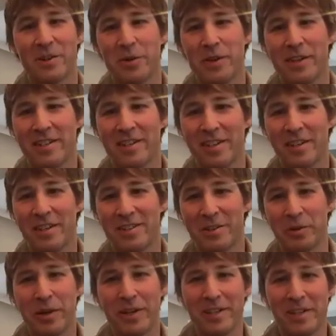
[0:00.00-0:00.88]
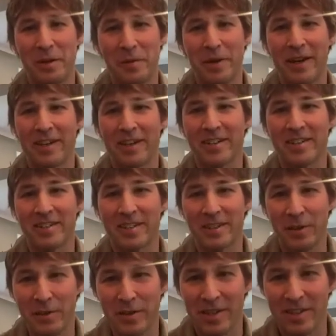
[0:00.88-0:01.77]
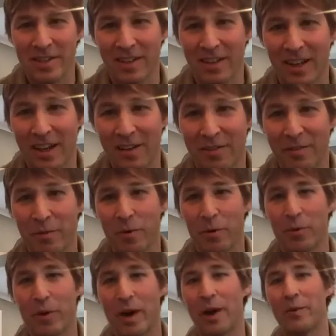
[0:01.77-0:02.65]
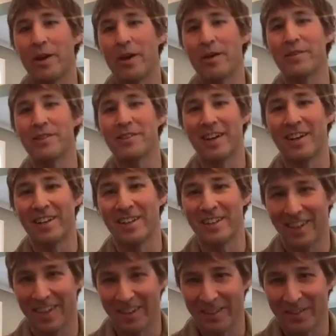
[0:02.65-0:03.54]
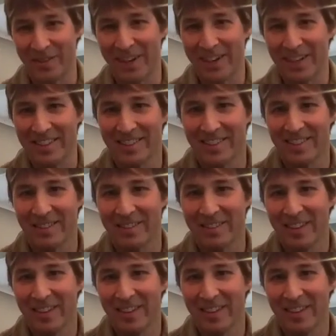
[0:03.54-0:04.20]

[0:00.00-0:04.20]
it's so easy to make excuses in life about why we haven't done it yet, right? And